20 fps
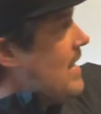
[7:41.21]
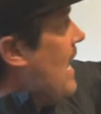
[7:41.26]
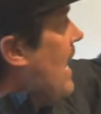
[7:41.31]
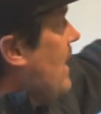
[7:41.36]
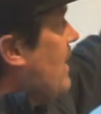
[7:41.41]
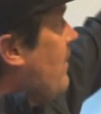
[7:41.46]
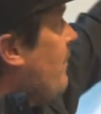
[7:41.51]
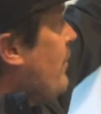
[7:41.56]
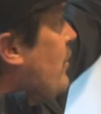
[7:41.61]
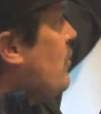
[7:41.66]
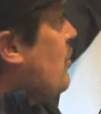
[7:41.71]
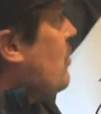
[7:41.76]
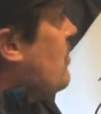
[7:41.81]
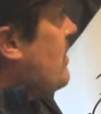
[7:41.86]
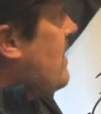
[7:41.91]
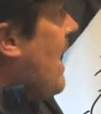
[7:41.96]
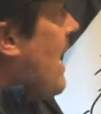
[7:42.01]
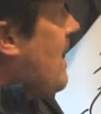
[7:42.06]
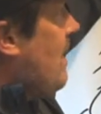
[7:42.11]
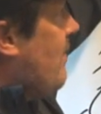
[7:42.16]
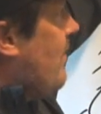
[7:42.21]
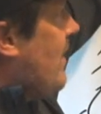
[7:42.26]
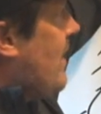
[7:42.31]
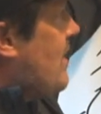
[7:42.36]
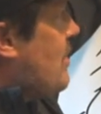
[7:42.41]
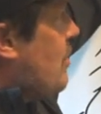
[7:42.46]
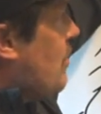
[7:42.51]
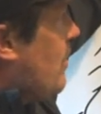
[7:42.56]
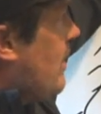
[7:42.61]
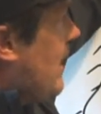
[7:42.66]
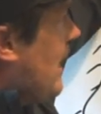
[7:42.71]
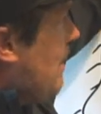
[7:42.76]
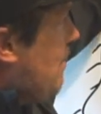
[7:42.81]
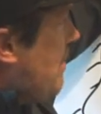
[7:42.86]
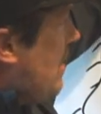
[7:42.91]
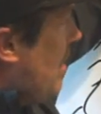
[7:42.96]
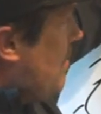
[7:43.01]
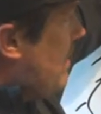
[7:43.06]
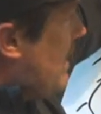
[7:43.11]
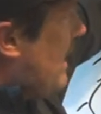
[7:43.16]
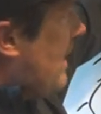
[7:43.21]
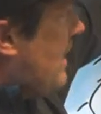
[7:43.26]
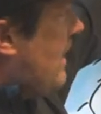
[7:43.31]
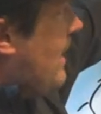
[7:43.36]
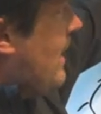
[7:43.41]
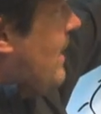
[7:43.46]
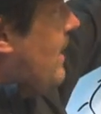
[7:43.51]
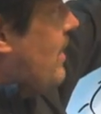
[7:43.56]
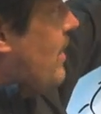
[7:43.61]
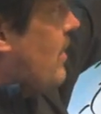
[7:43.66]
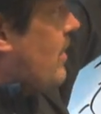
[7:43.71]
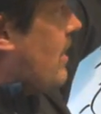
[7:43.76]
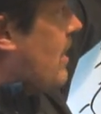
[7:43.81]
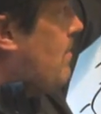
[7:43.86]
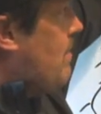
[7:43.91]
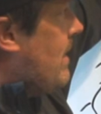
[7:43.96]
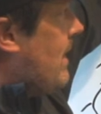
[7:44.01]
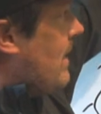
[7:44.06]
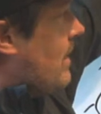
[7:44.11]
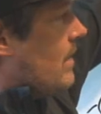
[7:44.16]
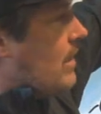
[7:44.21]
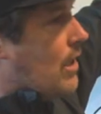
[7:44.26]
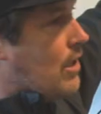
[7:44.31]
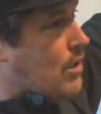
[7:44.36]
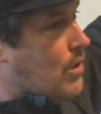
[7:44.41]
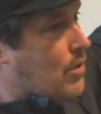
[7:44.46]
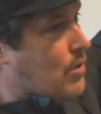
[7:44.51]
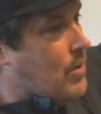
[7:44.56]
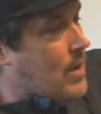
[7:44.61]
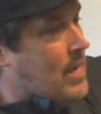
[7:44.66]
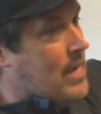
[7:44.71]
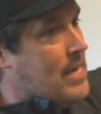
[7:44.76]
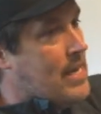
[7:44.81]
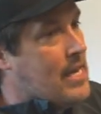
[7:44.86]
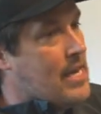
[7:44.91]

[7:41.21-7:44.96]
And if you do 10 of these and you keep coming in here, coming in low,